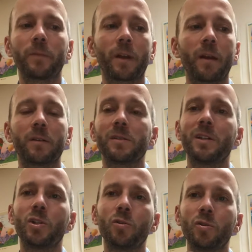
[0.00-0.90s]
Okay? Because
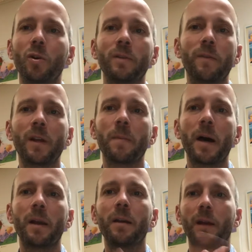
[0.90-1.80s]
these 2 stories, you think
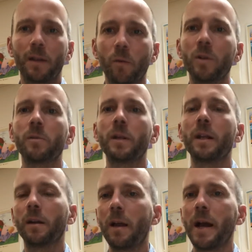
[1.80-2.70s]
about it, and the ones that we did
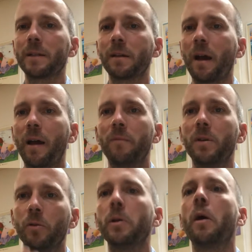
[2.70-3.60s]
in class, I've been
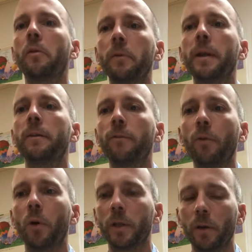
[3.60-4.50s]
doing all the reading
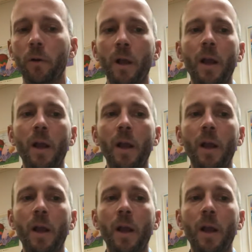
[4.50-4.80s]
for you.